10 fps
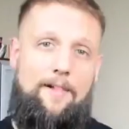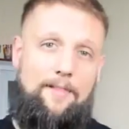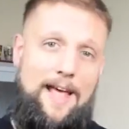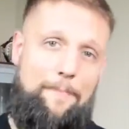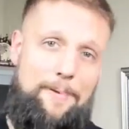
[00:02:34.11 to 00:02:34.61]
A
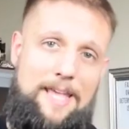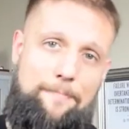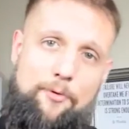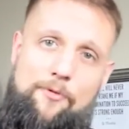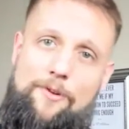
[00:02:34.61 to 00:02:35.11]
lot of
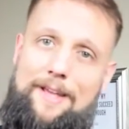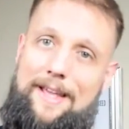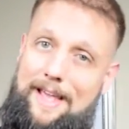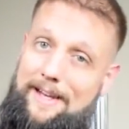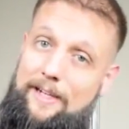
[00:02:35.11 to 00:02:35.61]
people,
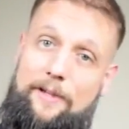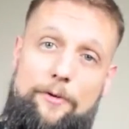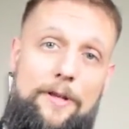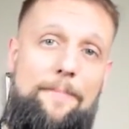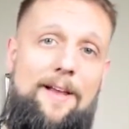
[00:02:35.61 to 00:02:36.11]

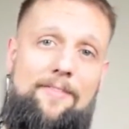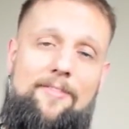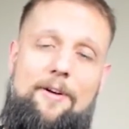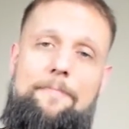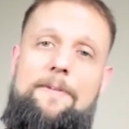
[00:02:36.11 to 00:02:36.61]
including
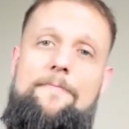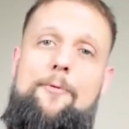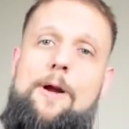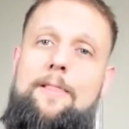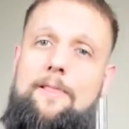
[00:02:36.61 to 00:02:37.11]
myself
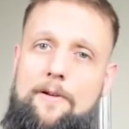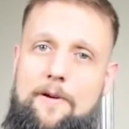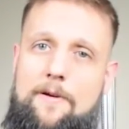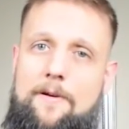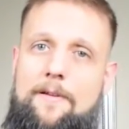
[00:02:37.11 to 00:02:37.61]
before I
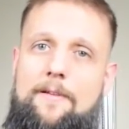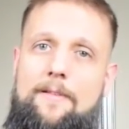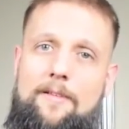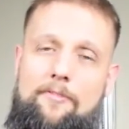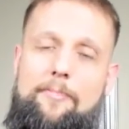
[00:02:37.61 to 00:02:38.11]
learned
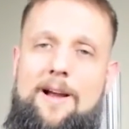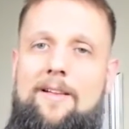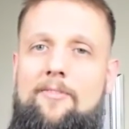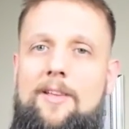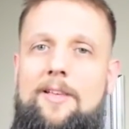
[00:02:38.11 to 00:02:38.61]
this
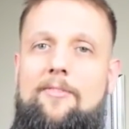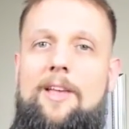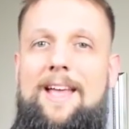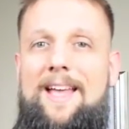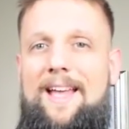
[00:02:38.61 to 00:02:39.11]
process,